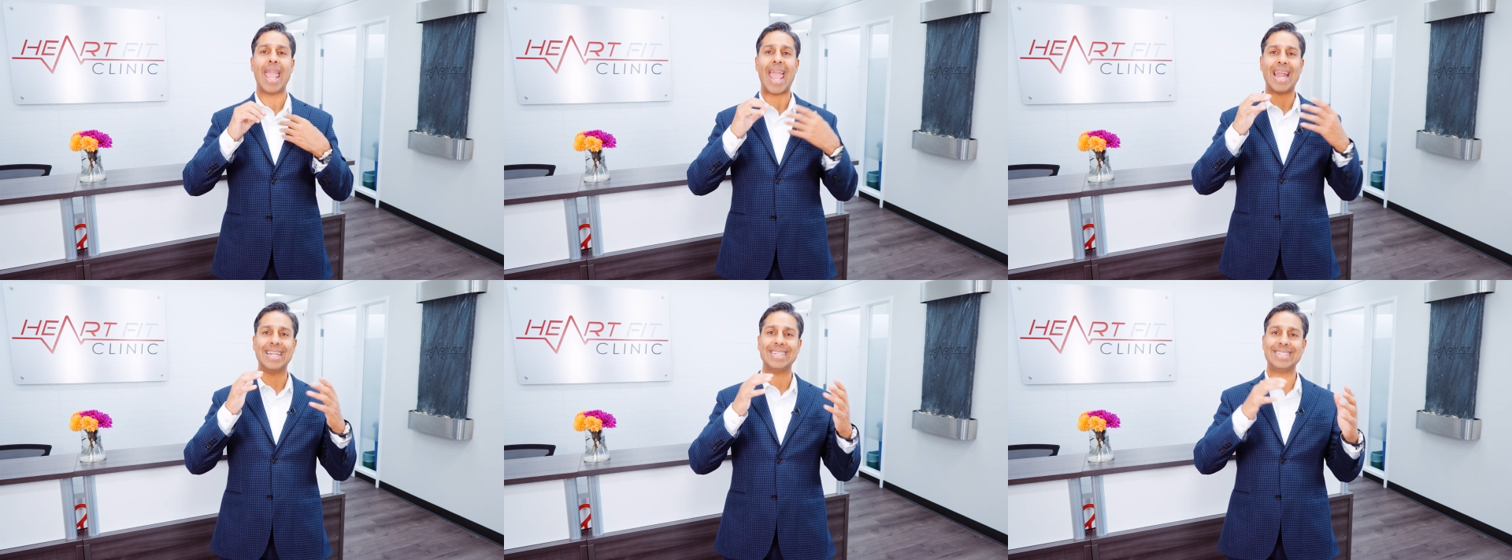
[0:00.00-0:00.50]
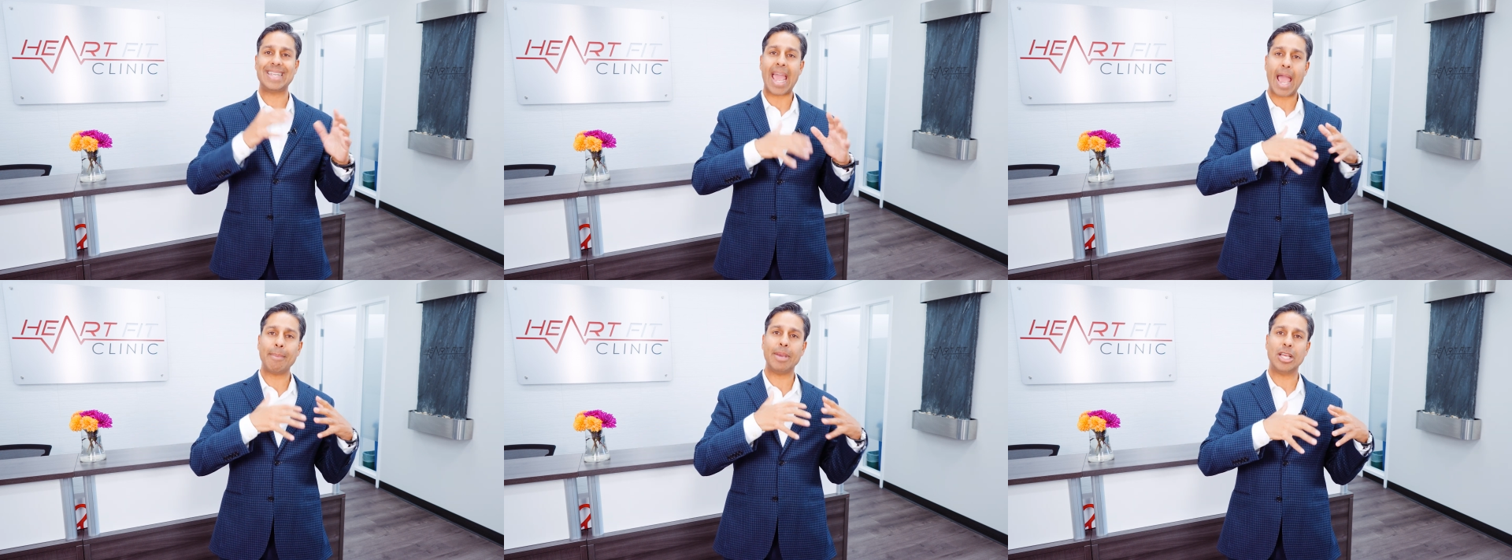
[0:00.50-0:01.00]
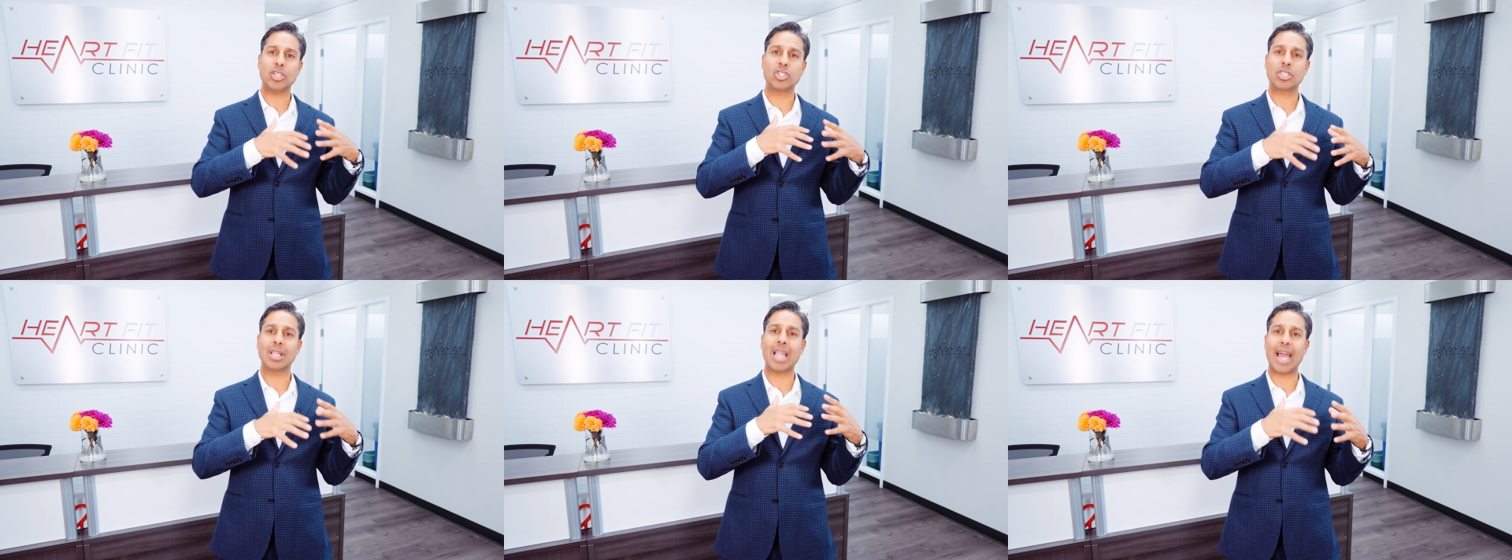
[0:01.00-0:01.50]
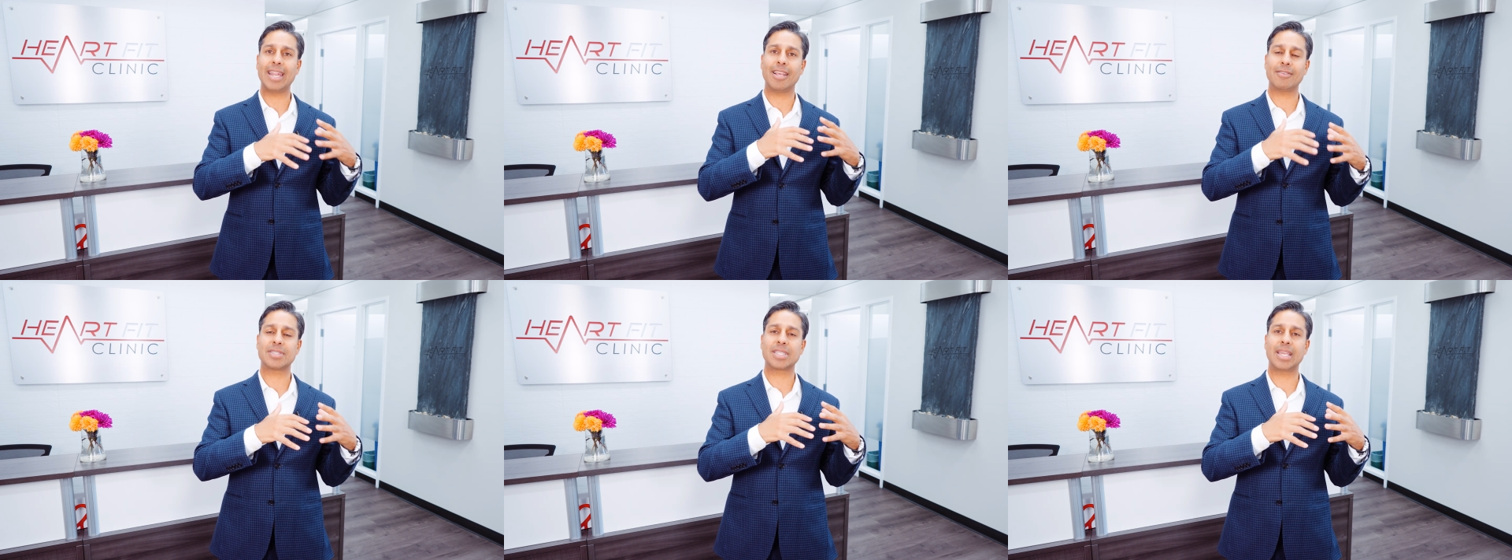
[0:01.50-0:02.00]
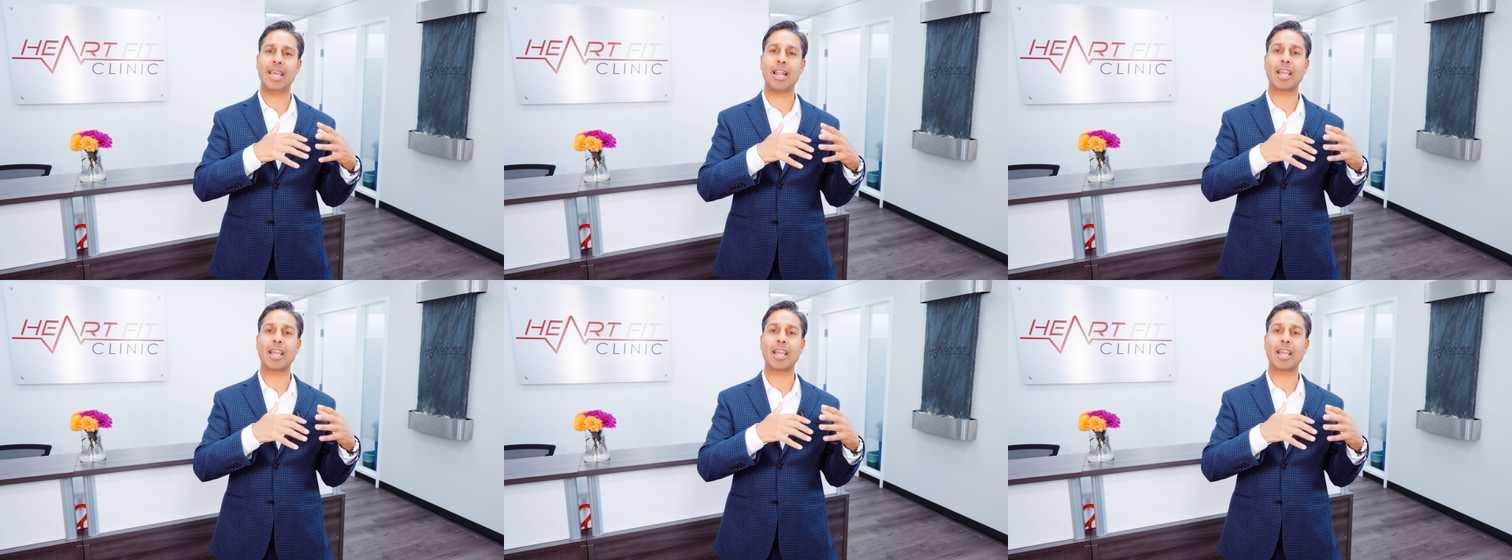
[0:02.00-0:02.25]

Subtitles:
and damage the lining of skin,